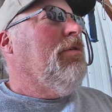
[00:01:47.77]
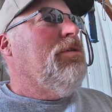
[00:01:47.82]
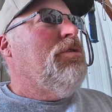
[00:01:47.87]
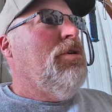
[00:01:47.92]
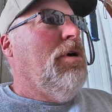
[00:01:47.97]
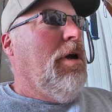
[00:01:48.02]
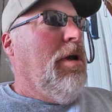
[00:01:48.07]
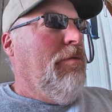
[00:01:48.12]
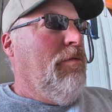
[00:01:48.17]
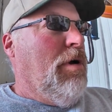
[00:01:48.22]
you
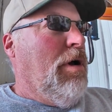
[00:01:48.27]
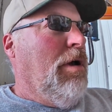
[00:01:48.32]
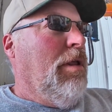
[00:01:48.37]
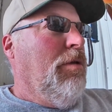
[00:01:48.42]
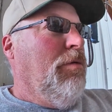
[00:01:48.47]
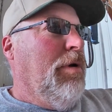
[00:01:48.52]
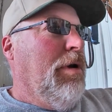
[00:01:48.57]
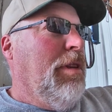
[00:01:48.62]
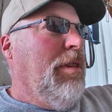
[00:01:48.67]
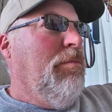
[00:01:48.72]
drive all
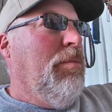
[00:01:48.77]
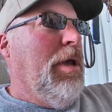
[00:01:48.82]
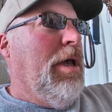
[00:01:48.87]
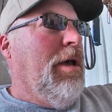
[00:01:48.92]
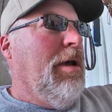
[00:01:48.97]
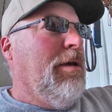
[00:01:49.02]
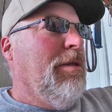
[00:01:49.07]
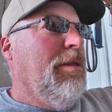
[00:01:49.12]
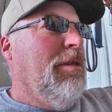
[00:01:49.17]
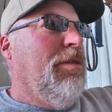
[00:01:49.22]
the way to the
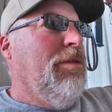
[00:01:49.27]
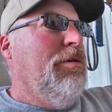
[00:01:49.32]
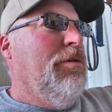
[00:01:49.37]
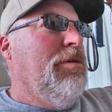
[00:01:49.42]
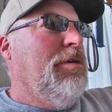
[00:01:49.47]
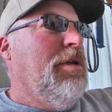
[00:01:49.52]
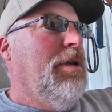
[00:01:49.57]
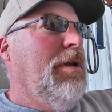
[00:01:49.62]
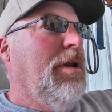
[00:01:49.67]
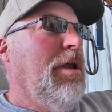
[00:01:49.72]
back of the
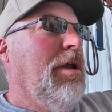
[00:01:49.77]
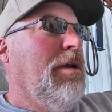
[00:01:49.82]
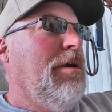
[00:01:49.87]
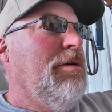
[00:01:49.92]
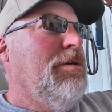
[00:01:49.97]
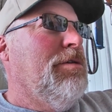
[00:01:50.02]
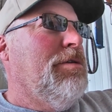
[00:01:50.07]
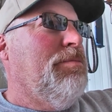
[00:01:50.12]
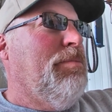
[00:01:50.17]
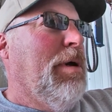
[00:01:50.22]
13
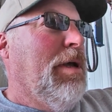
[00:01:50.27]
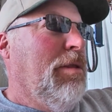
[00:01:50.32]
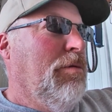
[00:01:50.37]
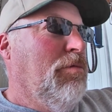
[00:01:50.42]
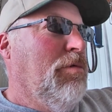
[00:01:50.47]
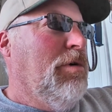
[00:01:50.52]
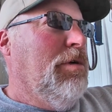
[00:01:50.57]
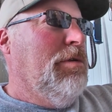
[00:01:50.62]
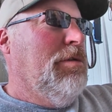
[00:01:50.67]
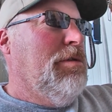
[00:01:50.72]
acres by the
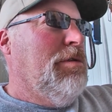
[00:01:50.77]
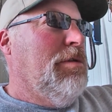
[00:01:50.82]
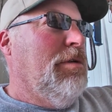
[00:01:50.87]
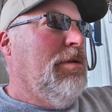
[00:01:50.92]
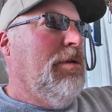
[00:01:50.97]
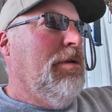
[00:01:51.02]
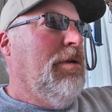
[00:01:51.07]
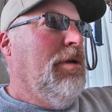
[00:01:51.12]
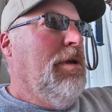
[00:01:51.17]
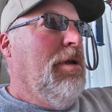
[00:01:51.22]
woods.
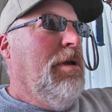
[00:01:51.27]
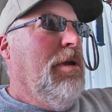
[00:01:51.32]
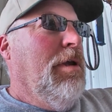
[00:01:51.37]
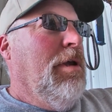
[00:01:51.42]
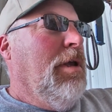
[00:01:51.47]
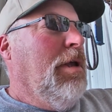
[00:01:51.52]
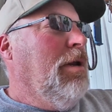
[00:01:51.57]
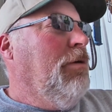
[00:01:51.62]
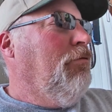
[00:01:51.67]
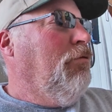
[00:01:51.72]

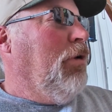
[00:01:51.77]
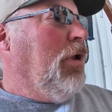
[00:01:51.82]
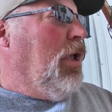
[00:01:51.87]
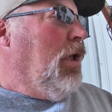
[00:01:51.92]
And if we